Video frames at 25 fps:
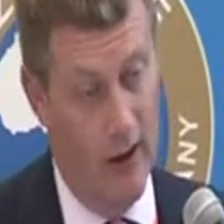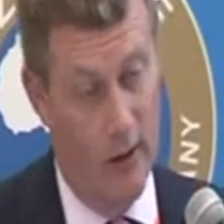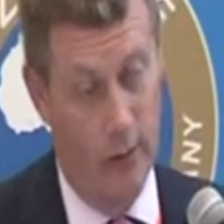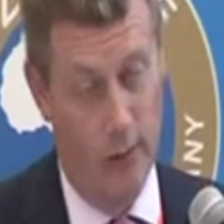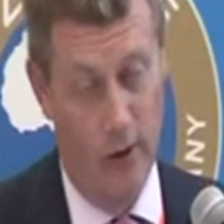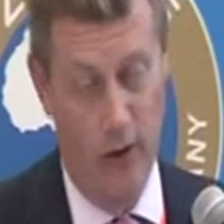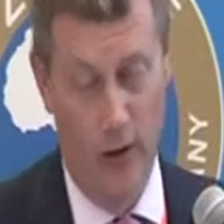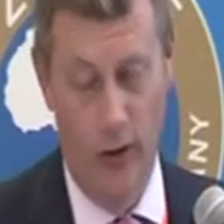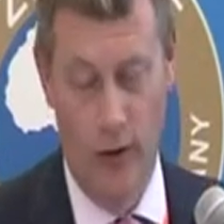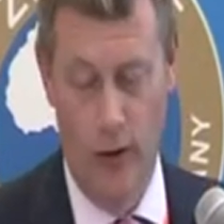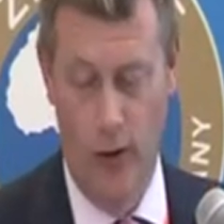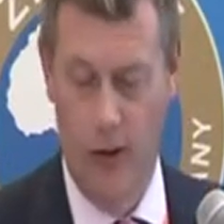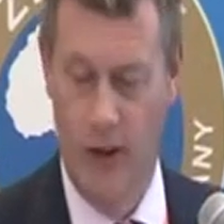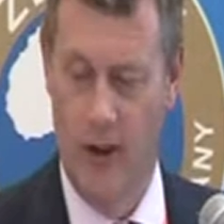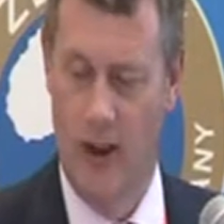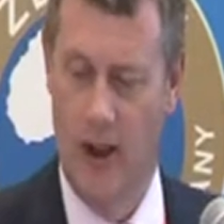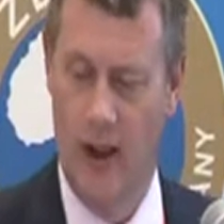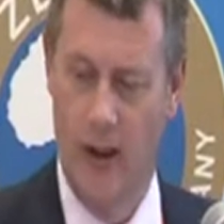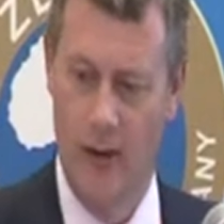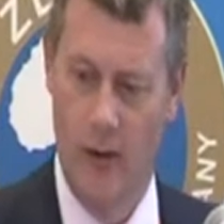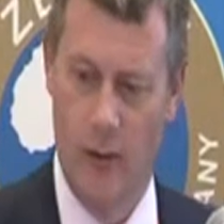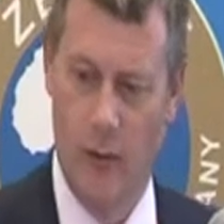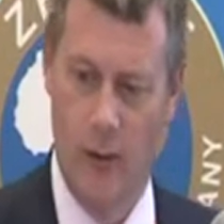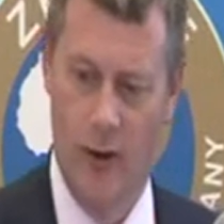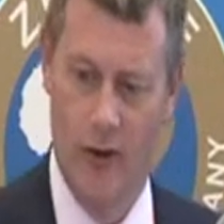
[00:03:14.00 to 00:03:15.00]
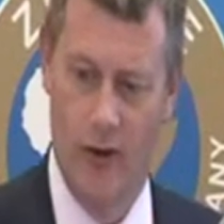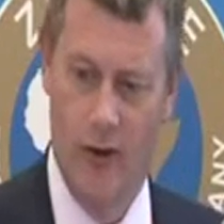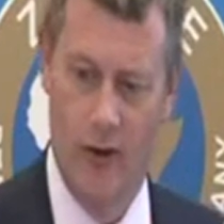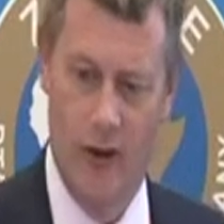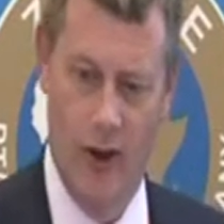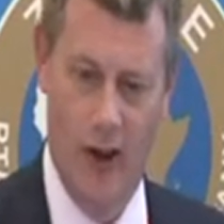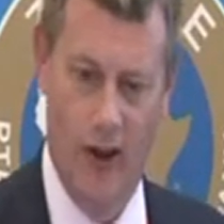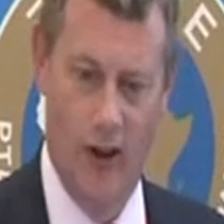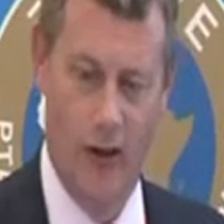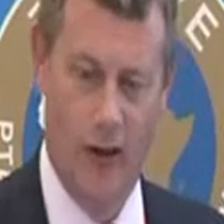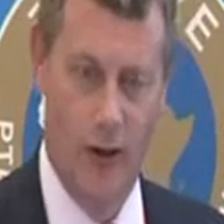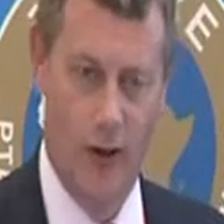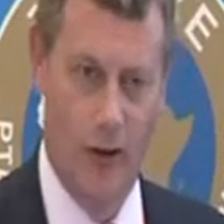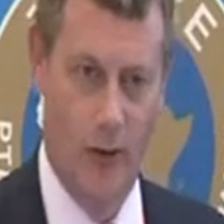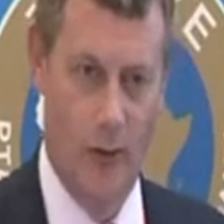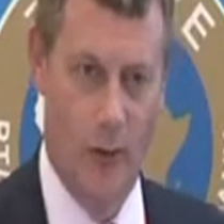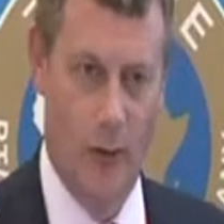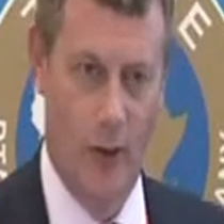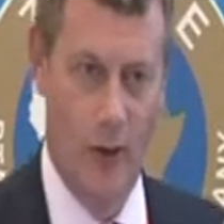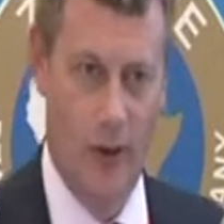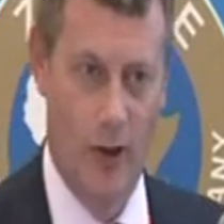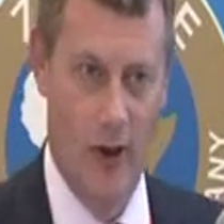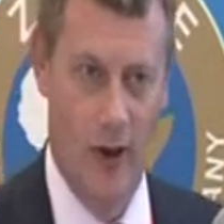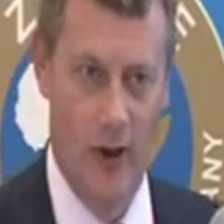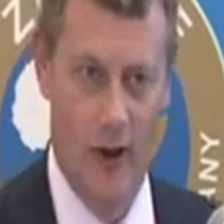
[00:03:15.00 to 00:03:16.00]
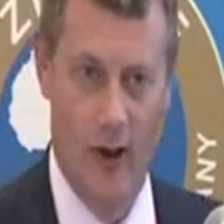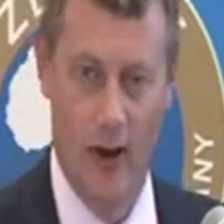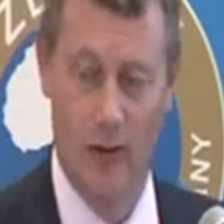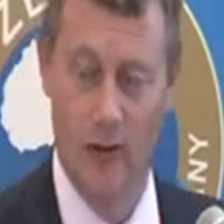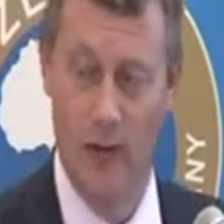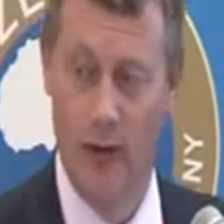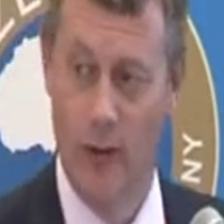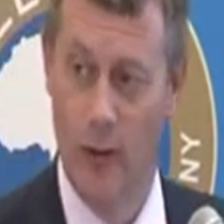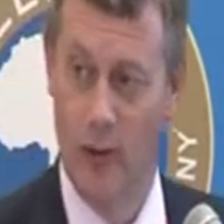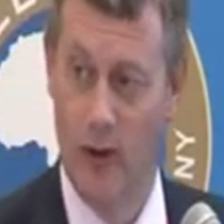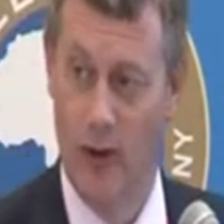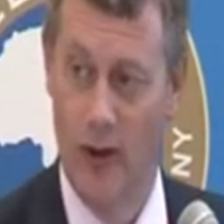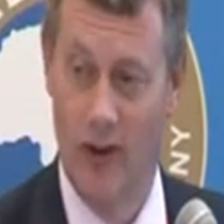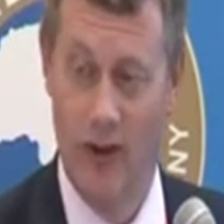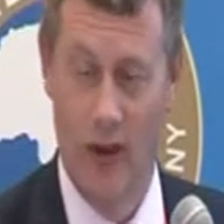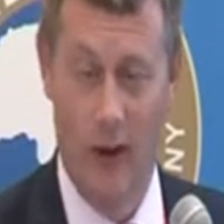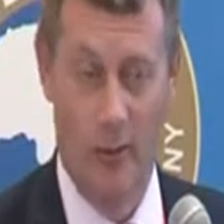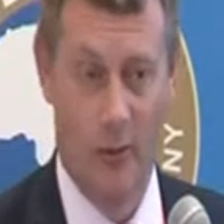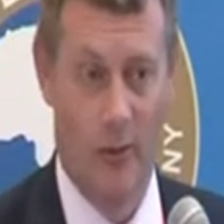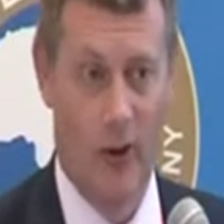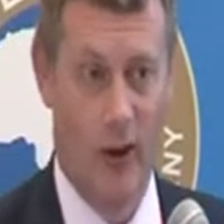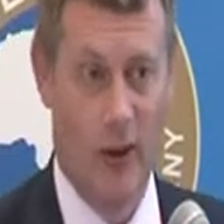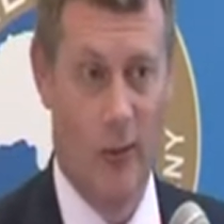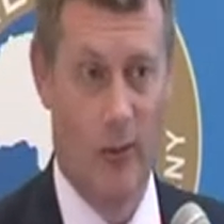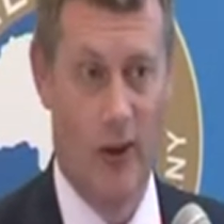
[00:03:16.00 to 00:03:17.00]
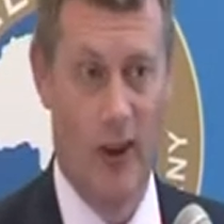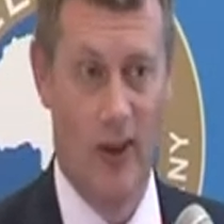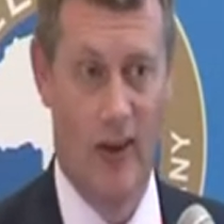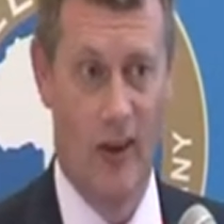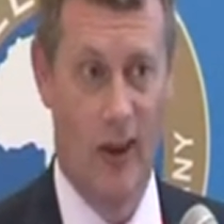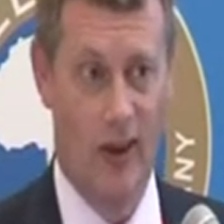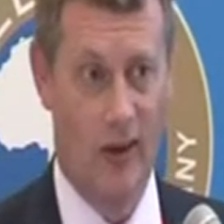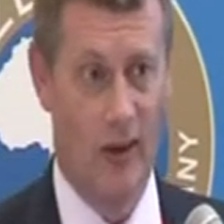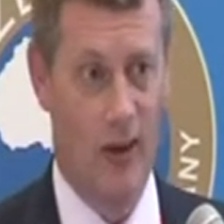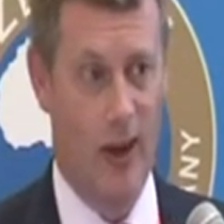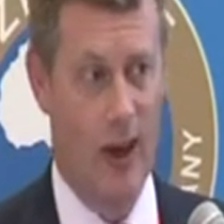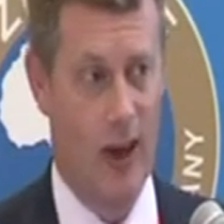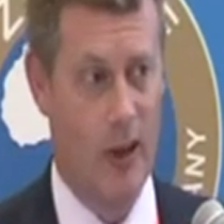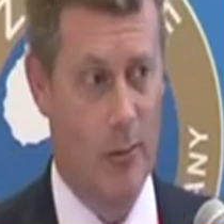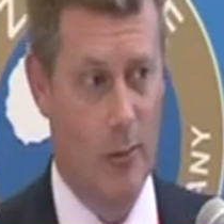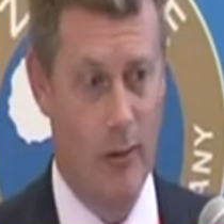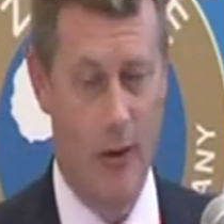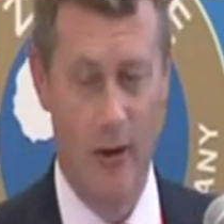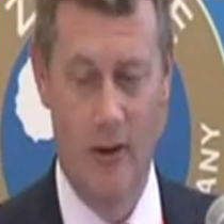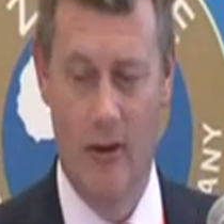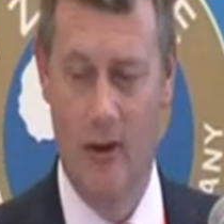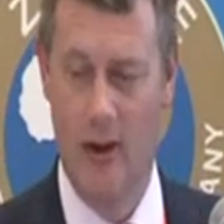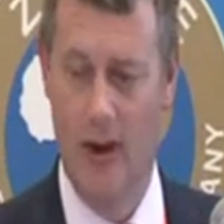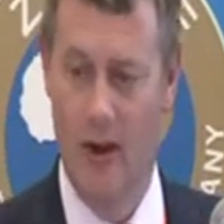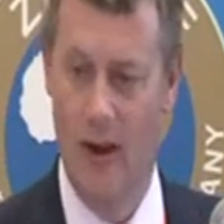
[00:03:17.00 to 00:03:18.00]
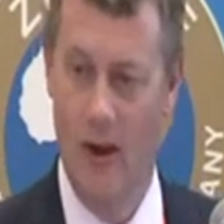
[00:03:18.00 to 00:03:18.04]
We saw in Cliff's presentation this morning that unfortunately sometimes that doesn't happen,